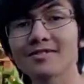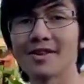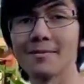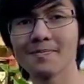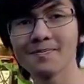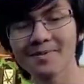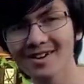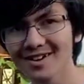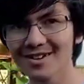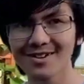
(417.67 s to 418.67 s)
of them.
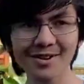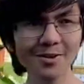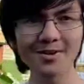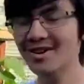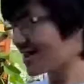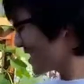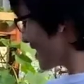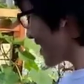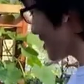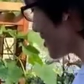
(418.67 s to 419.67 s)
So
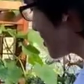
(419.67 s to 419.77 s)
I'll see